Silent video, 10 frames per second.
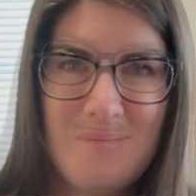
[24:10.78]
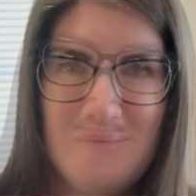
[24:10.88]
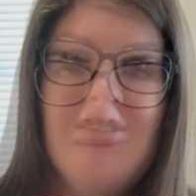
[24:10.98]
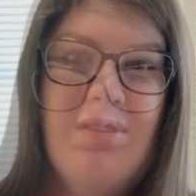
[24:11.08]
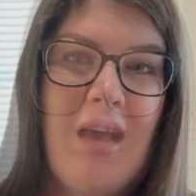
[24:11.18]

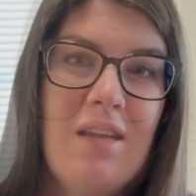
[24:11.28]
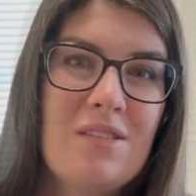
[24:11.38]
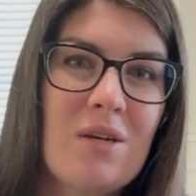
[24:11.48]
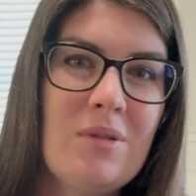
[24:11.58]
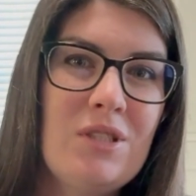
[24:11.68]
So that is
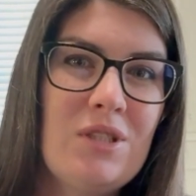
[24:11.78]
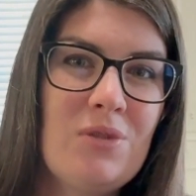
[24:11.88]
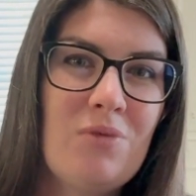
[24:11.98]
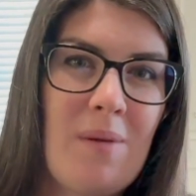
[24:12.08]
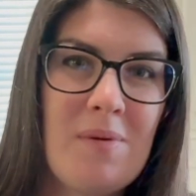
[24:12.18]
going to
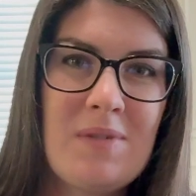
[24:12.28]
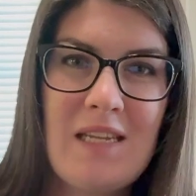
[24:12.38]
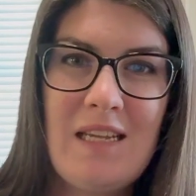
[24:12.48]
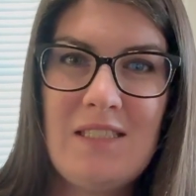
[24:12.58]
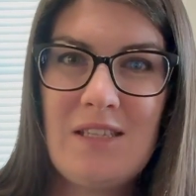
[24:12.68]
wrap up
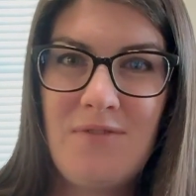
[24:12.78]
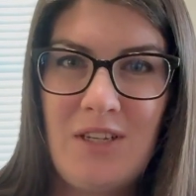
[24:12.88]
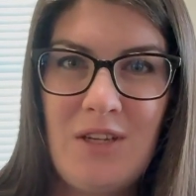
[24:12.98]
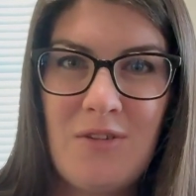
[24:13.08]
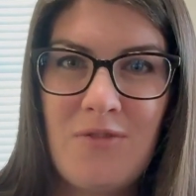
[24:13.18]
today's
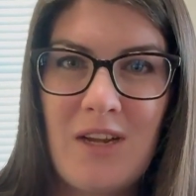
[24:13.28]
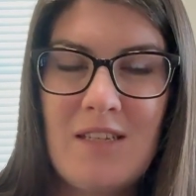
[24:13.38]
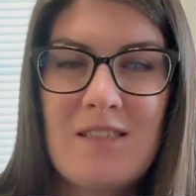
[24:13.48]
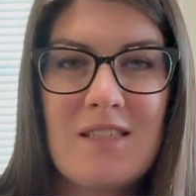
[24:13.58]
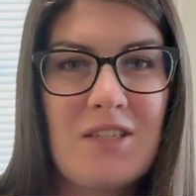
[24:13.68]
video,
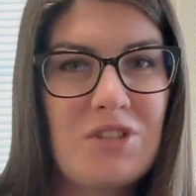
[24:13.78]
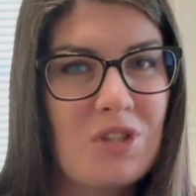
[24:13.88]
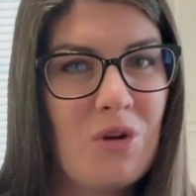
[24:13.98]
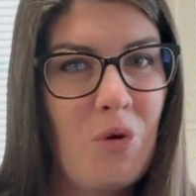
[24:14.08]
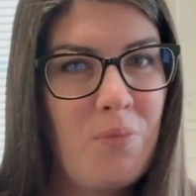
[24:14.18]
friends. I
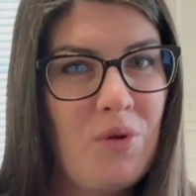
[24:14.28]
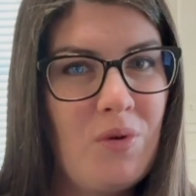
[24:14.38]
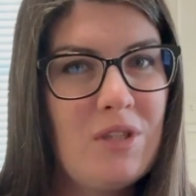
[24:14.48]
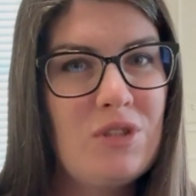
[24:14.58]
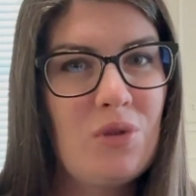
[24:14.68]
sure hope you
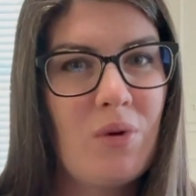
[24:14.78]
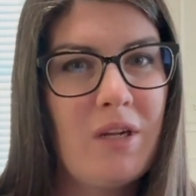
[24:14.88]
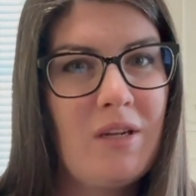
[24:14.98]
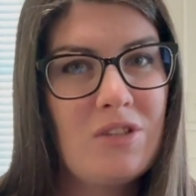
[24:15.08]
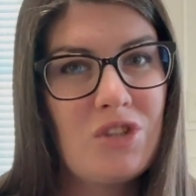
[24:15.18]

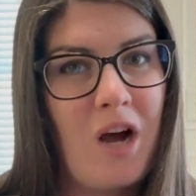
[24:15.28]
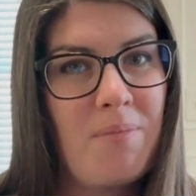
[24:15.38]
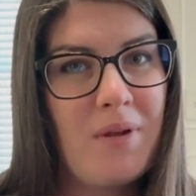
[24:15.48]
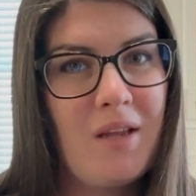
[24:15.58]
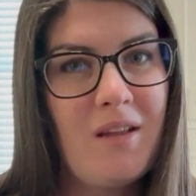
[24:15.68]
enjoyed
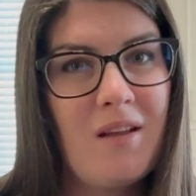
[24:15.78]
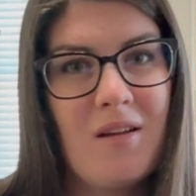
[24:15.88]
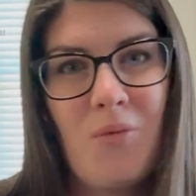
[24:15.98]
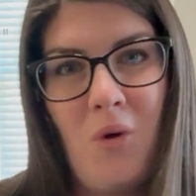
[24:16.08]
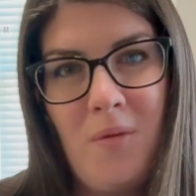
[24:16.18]
shopping
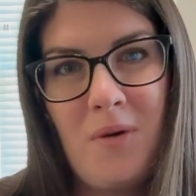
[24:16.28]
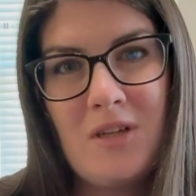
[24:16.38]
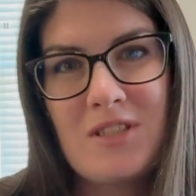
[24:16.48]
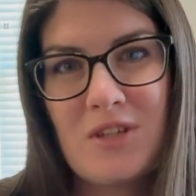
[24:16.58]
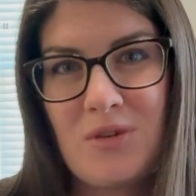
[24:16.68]

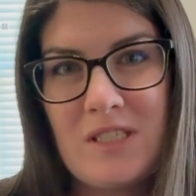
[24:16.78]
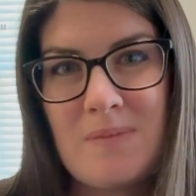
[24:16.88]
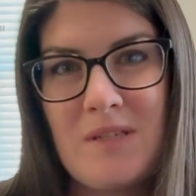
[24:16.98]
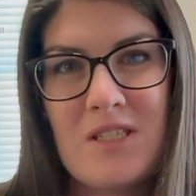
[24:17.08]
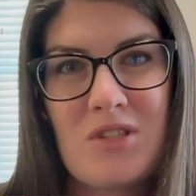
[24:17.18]
Walmart's
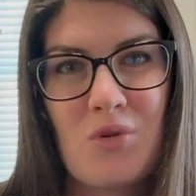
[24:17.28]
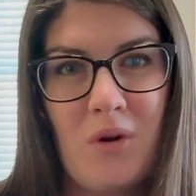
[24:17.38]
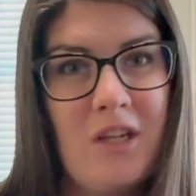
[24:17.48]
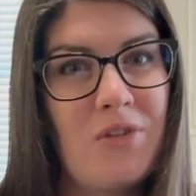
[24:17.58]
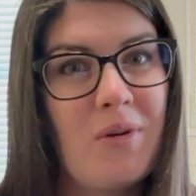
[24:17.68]
Christmas
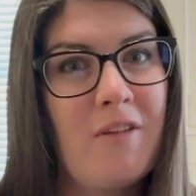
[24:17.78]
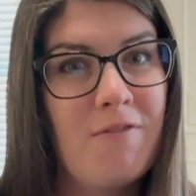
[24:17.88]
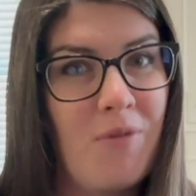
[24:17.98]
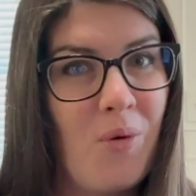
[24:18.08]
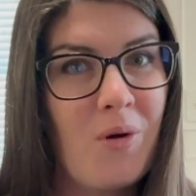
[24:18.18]

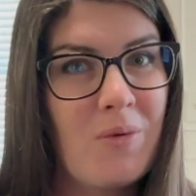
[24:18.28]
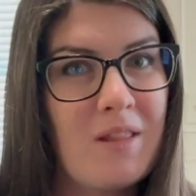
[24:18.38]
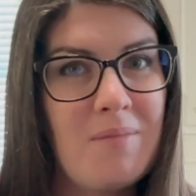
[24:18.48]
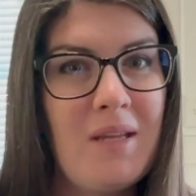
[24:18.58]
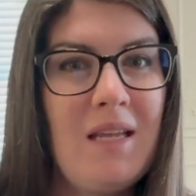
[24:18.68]
2024
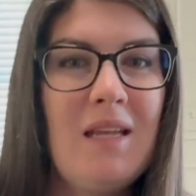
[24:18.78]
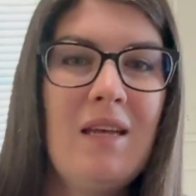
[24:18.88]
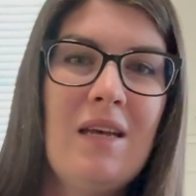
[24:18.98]
with me.